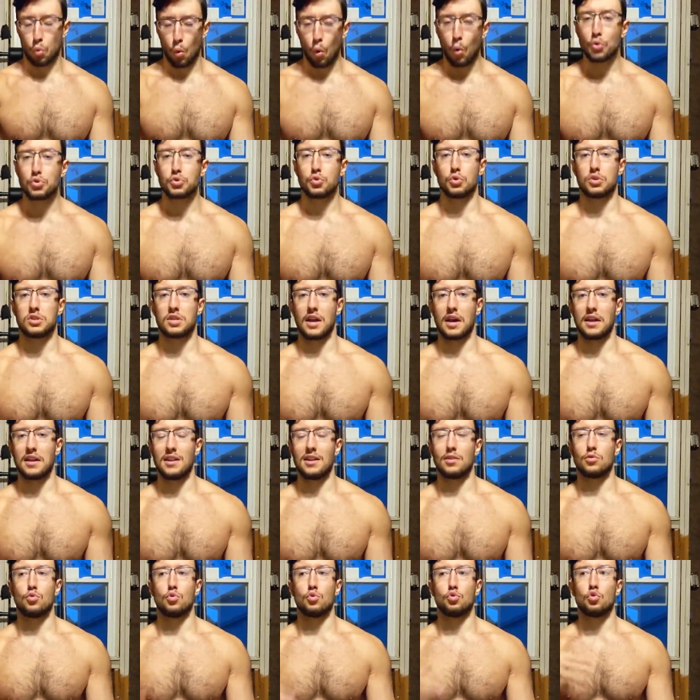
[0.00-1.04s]
rule society,
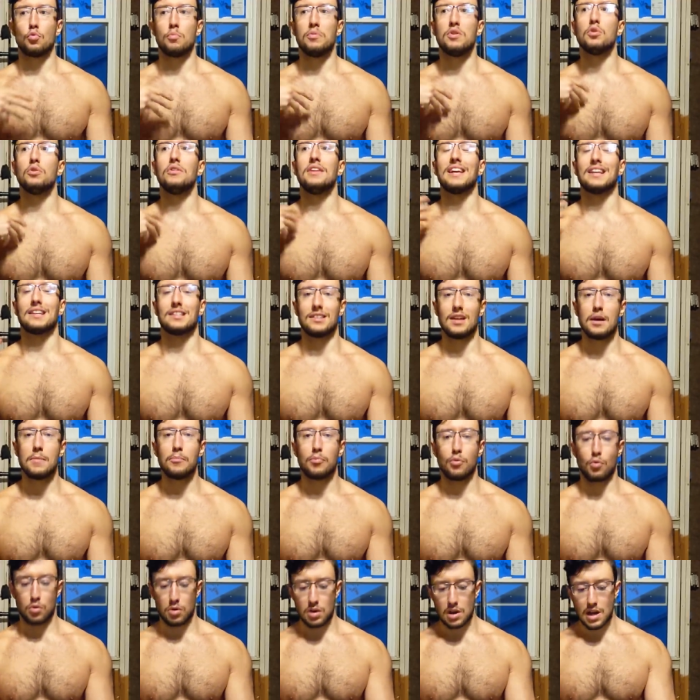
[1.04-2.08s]
that used to be an
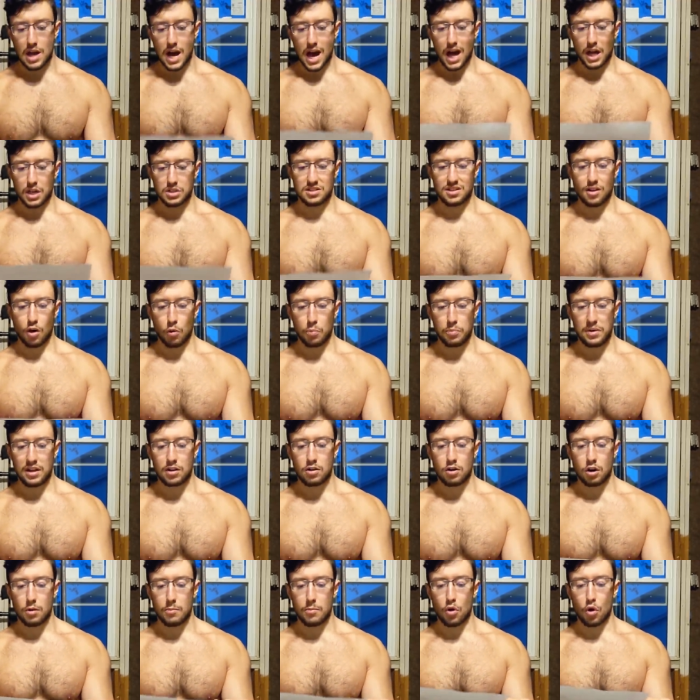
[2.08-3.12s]
example, has now
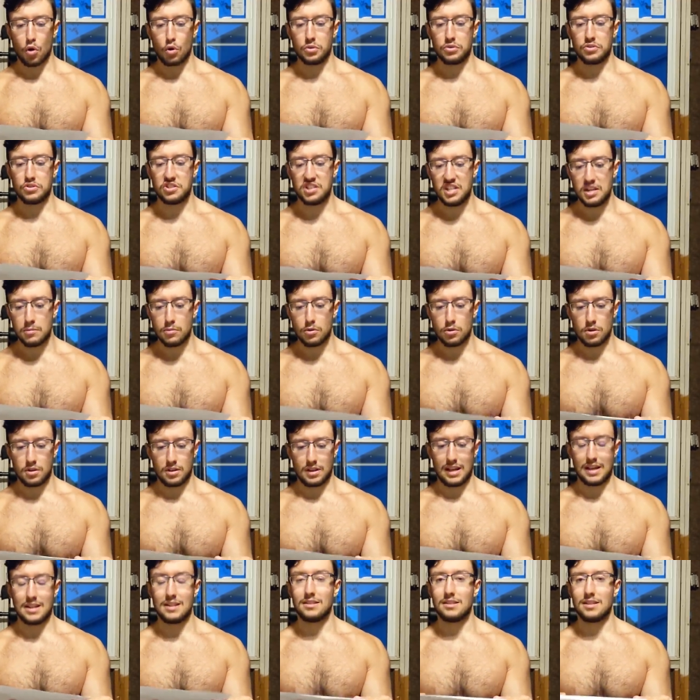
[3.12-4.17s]
become a demon
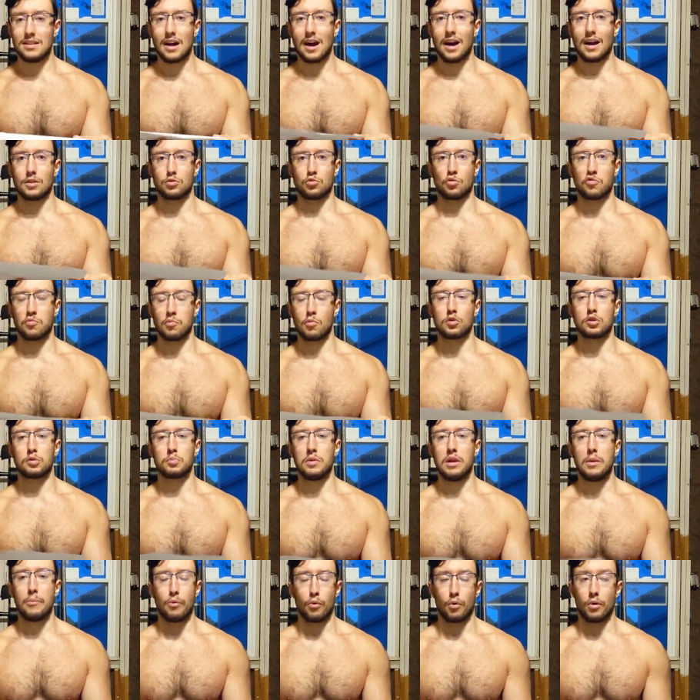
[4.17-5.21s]
in the eyes of most
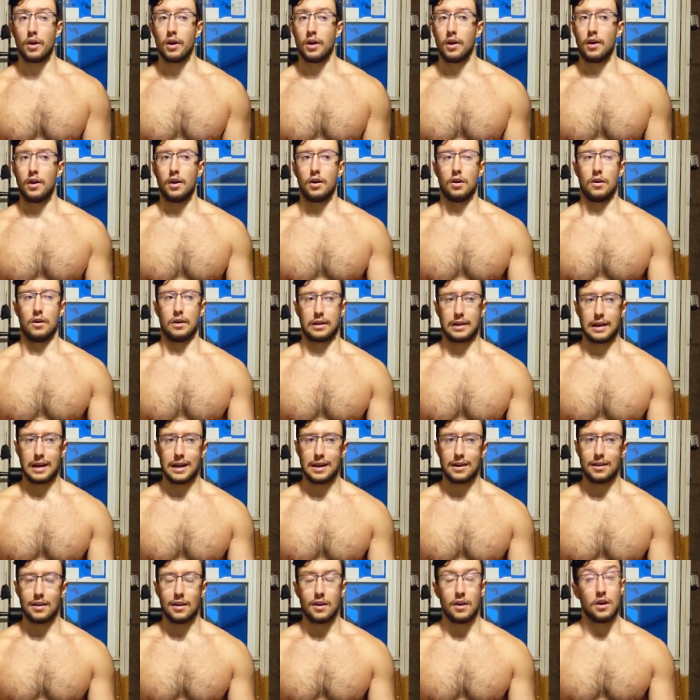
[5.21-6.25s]
people.
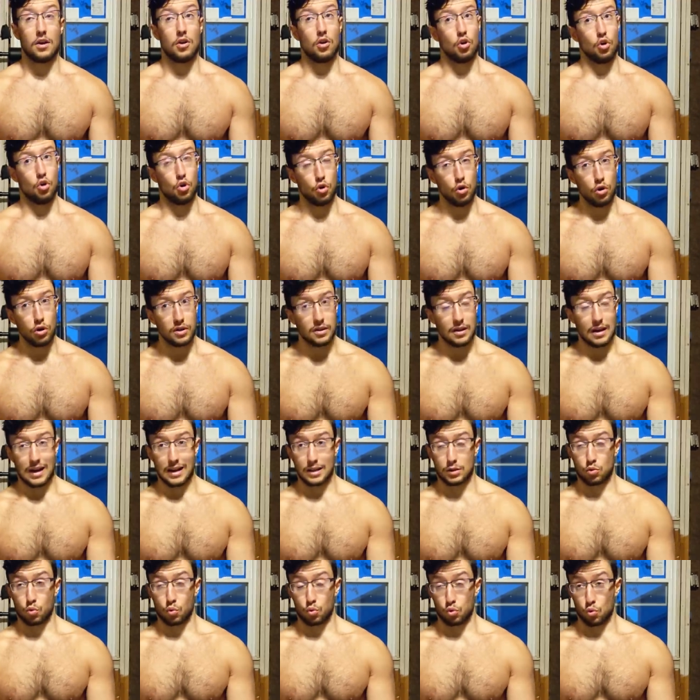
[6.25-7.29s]
Again, look
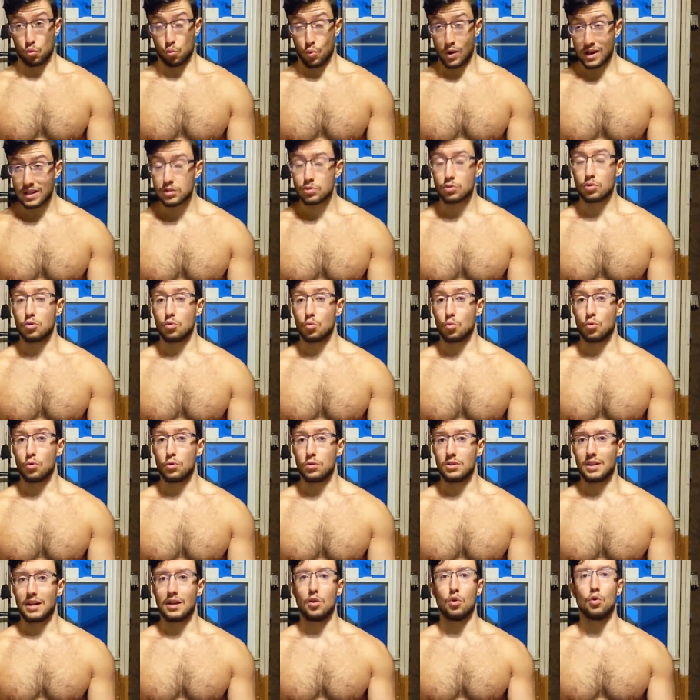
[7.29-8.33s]
at the Western
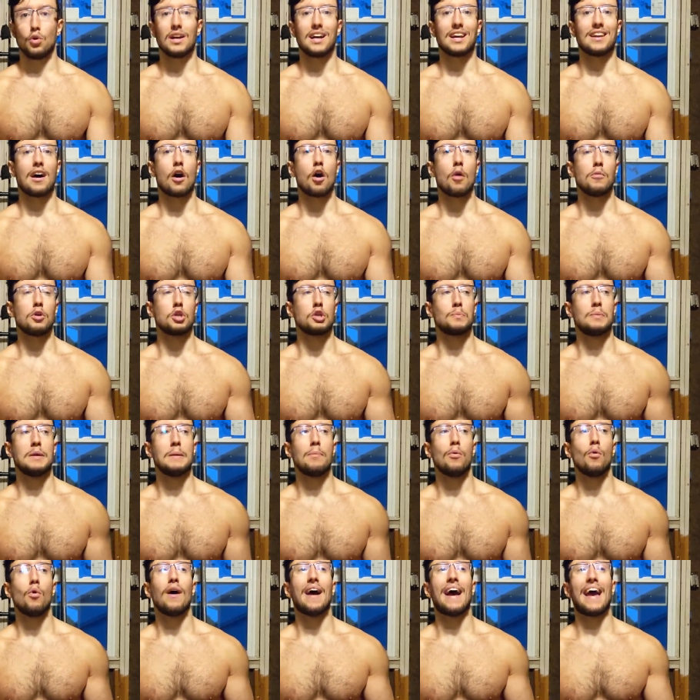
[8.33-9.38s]
world and look at how much
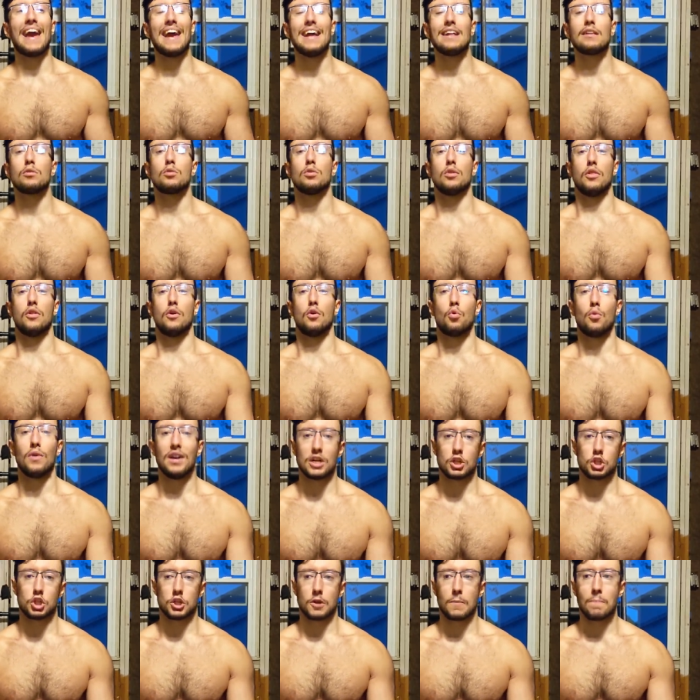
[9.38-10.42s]
people hate the
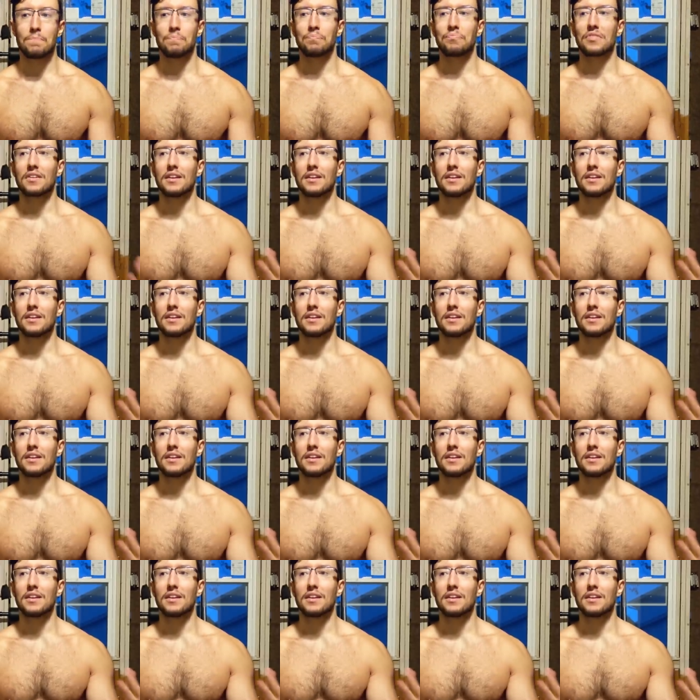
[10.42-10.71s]
rich.